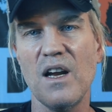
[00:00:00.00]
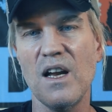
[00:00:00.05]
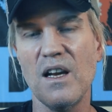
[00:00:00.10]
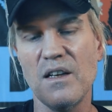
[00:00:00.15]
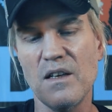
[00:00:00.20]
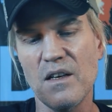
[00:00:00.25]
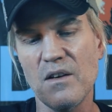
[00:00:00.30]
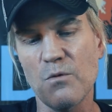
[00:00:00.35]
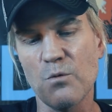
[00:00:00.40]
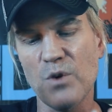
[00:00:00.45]

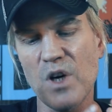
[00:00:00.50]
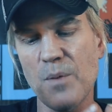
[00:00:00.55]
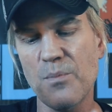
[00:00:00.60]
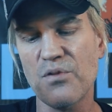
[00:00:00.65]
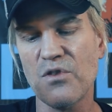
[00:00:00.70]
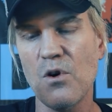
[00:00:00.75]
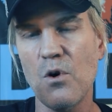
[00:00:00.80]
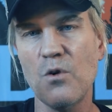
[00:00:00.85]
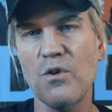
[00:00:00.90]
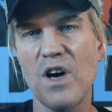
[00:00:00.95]
and
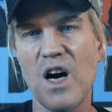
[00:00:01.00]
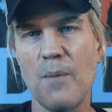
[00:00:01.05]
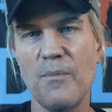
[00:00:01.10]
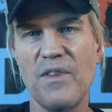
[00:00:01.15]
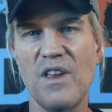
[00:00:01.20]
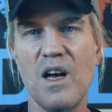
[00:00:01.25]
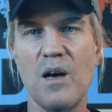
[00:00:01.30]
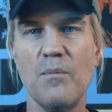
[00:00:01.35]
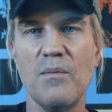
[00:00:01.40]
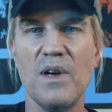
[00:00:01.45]

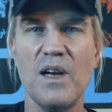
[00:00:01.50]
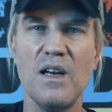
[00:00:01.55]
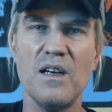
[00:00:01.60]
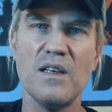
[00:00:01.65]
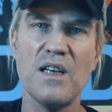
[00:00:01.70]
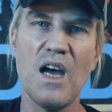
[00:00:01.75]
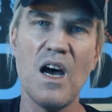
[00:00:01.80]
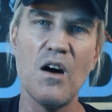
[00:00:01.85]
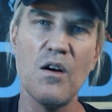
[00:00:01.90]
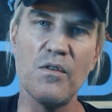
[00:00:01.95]
reprogram them
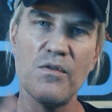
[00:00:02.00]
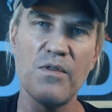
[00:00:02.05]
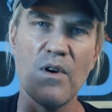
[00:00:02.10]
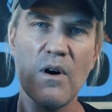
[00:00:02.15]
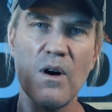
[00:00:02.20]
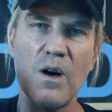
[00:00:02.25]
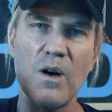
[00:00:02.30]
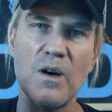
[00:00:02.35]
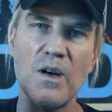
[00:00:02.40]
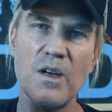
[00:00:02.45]
into how
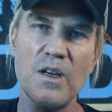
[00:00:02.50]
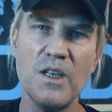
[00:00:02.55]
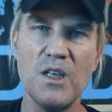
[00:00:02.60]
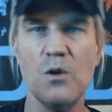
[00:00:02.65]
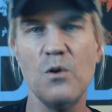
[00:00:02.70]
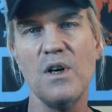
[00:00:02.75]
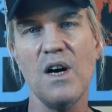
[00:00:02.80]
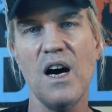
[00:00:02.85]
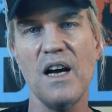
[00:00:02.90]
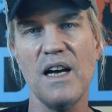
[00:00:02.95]
far
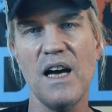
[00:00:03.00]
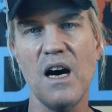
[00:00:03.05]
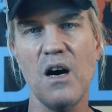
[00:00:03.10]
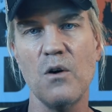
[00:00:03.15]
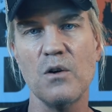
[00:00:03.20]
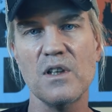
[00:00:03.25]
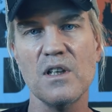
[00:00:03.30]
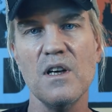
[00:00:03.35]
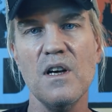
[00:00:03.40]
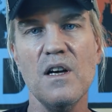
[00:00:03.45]
you got
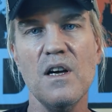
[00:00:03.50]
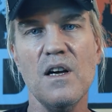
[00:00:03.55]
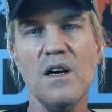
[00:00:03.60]
out.